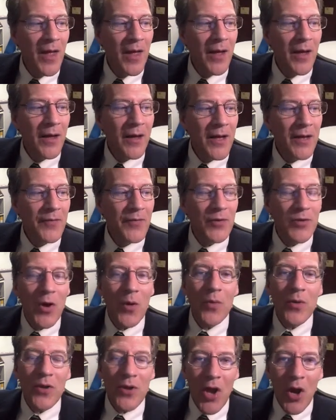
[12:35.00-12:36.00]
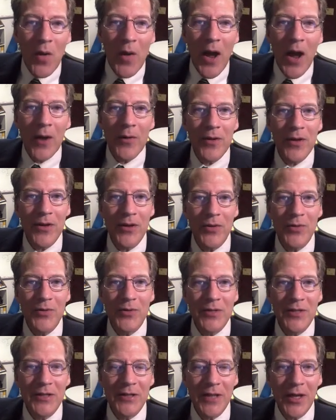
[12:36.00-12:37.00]
if you don't know how to
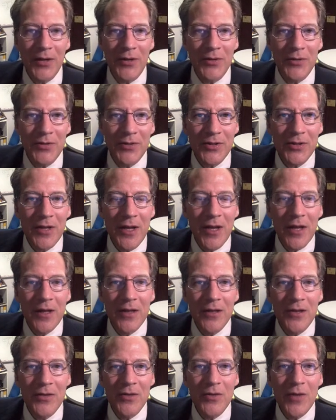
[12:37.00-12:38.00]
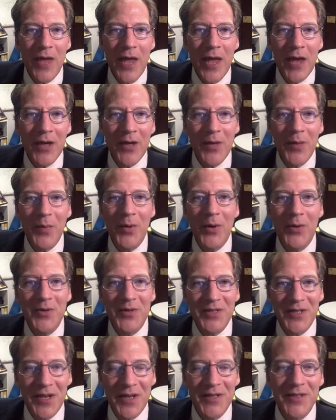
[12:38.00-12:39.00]
use the letters, you can't
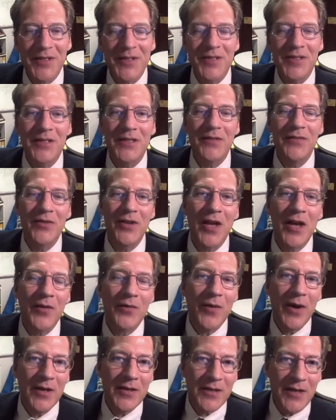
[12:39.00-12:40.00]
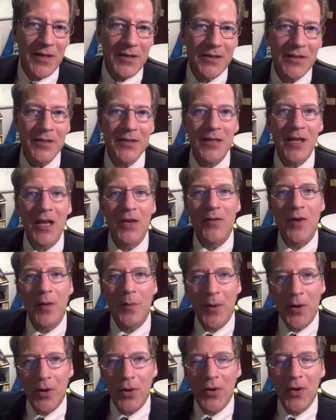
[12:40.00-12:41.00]
compose sentences. And if you can't write sentences, you can't
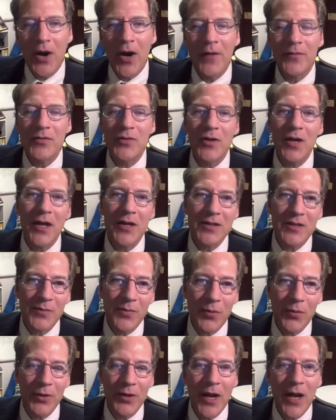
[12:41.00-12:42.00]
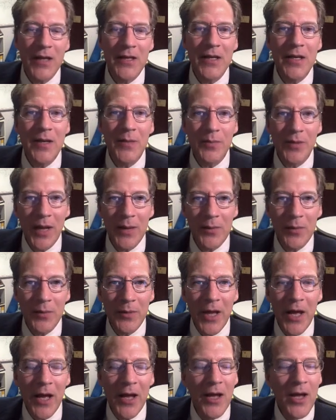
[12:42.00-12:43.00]
write paragraphs, you can't support an idea, blah, blah,
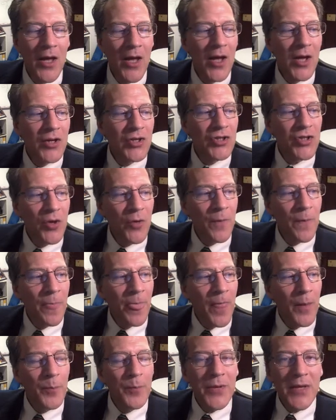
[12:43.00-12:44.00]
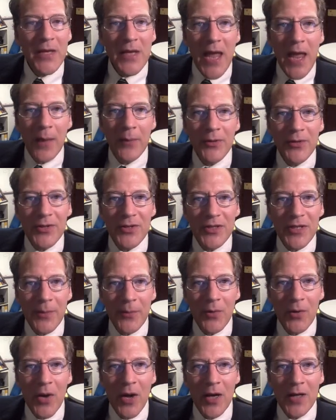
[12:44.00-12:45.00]
blah. So being able to
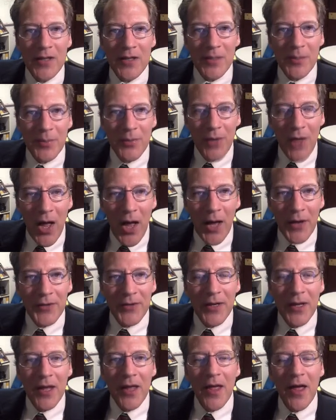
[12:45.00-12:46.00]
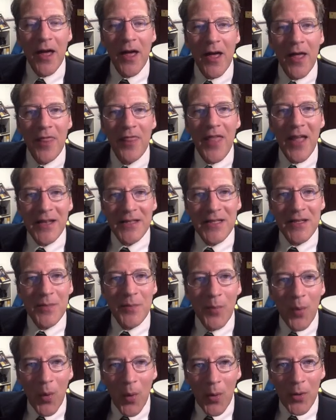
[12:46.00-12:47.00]
summarize the plot, that's
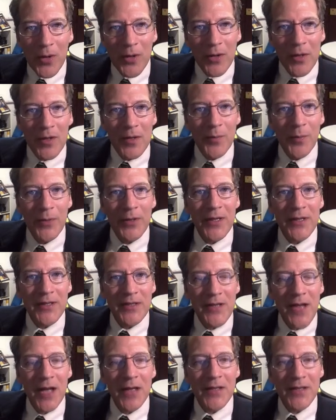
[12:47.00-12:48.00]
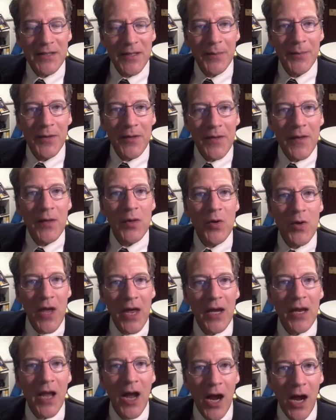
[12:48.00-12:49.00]
important, but it's not something that you
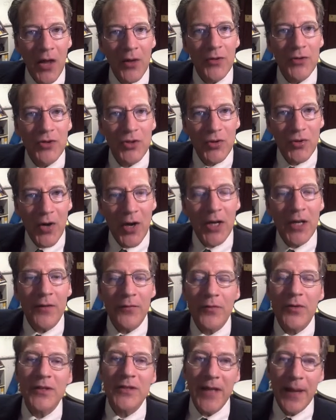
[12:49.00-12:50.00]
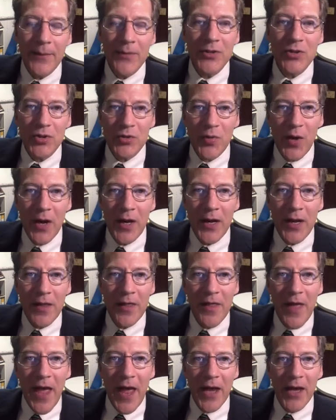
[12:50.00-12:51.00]
get college credit for
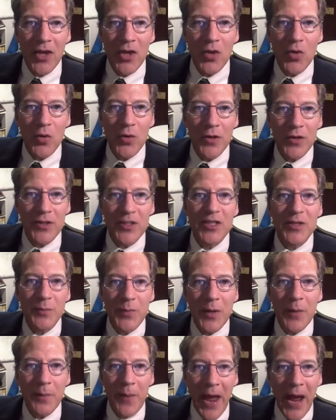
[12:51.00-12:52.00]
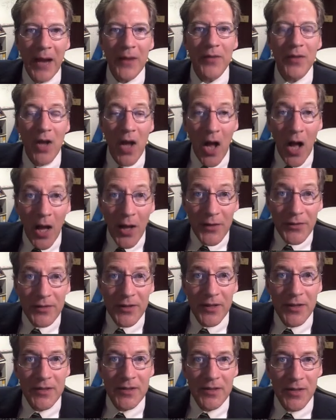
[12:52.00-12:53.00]
demonstrating that you can spit back the
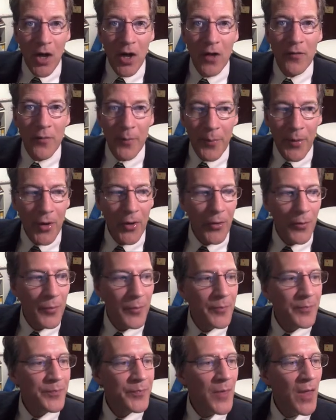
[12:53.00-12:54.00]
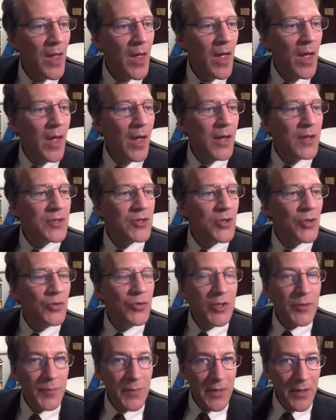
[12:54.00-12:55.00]
contents of a poem. So
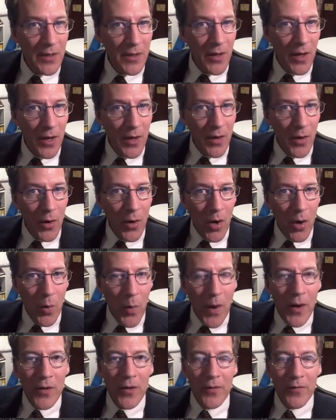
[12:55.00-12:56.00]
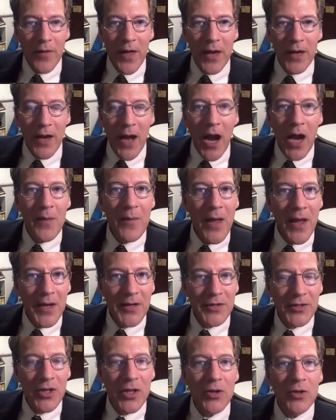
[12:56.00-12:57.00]
just be aware of that. I'm
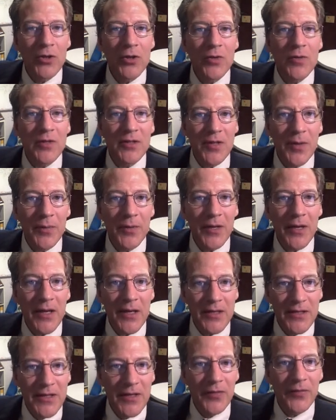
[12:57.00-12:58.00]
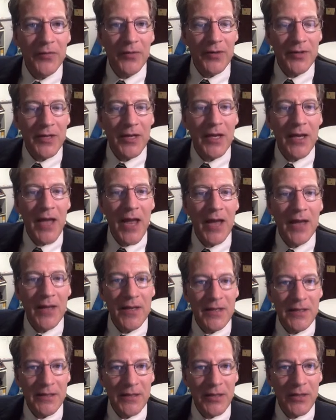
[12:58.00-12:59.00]
asking you to do something different. And again,
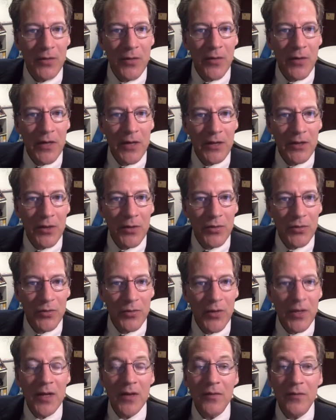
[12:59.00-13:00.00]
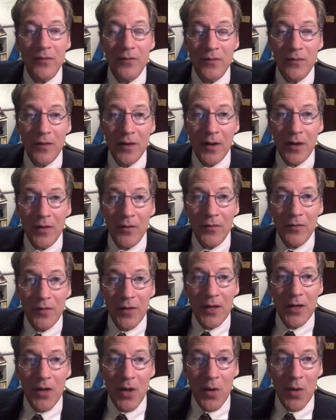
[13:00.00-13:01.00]
this literary close reading
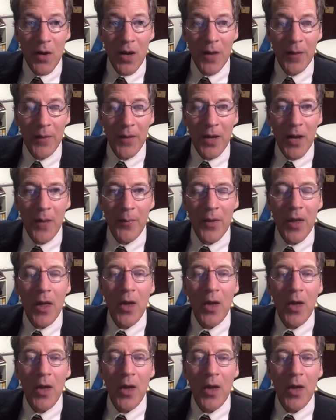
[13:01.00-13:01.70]
video coming up